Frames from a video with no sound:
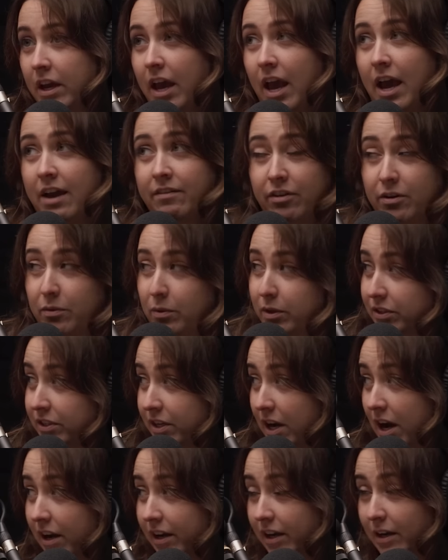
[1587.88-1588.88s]
Everyone's
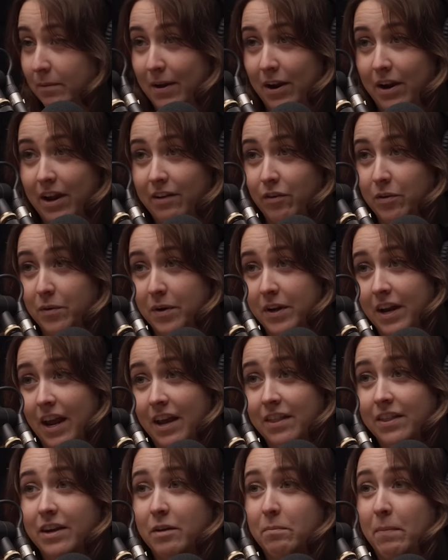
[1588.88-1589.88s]
talking about everyone.
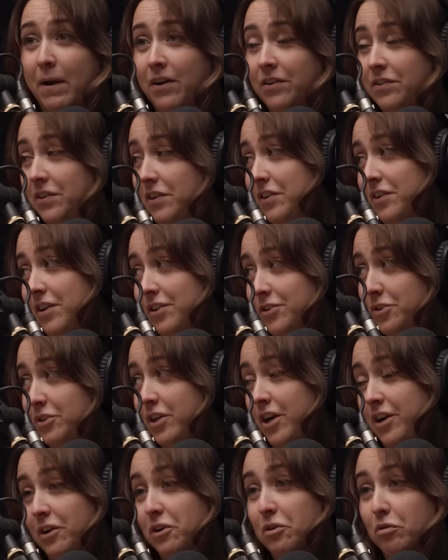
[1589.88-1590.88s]
And then apparently they're also
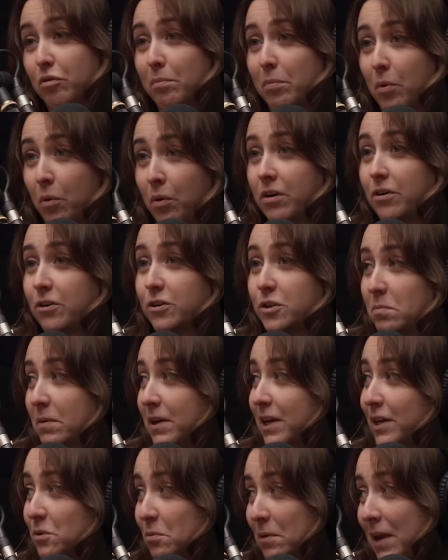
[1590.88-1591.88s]
talking to reporters
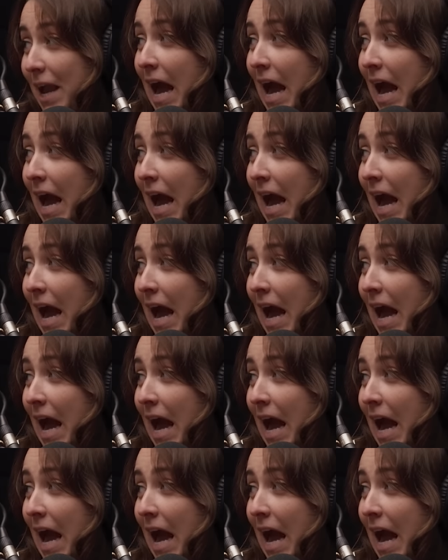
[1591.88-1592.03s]
because we